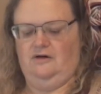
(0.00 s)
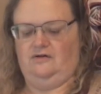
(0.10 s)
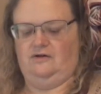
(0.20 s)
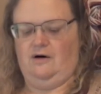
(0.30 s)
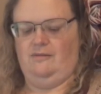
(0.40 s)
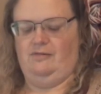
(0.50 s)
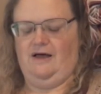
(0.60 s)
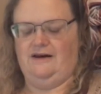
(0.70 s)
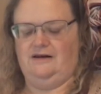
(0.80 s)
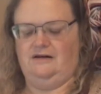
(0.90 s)
So I'm
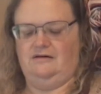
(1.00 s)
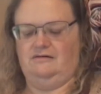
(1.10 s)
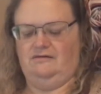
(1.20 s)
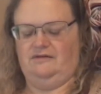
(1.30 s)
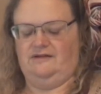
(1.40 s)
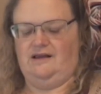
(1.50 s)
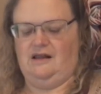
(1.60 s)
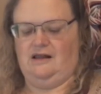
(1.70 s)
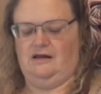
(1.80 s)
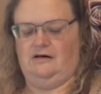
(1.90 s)
letting it
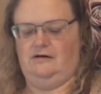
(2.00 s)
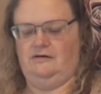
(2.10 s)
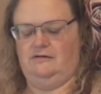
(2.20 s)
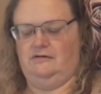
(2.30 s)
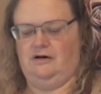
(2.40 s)
sink in.